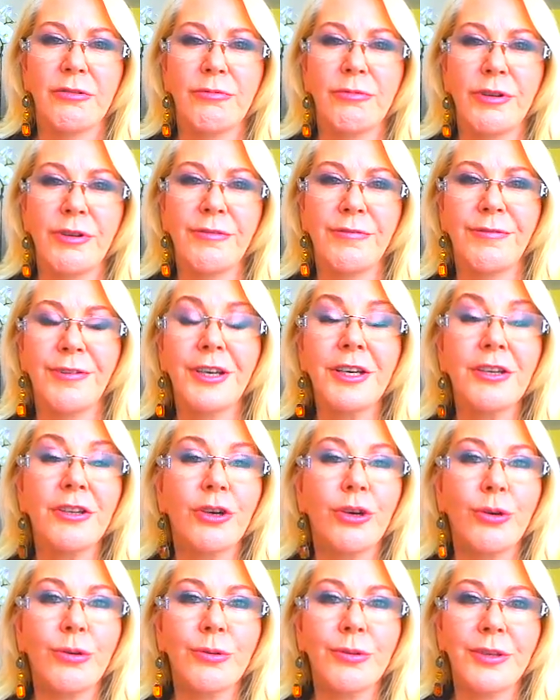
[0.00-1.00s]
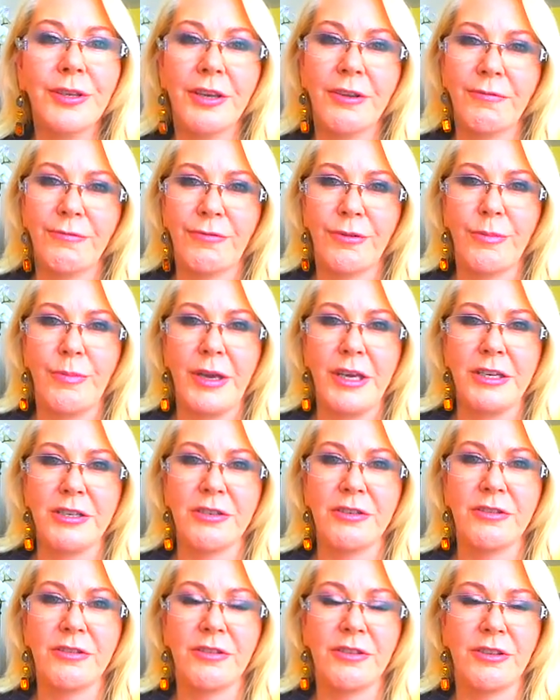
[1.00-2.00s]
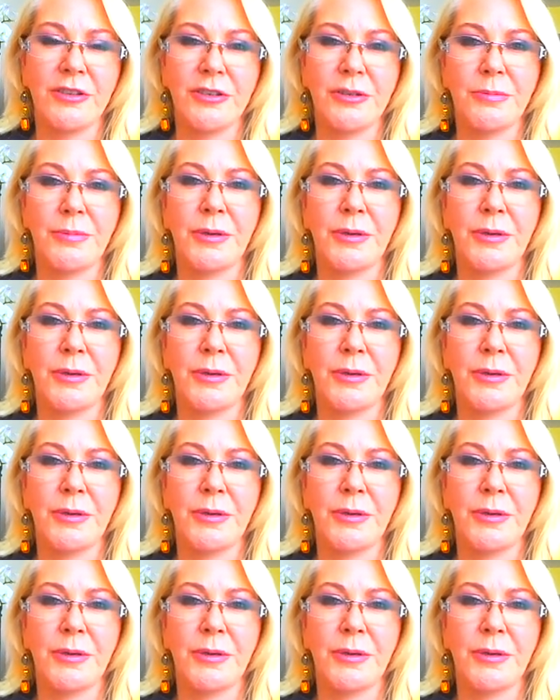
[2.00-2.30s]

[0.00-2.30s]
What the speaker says: reveal all the information to those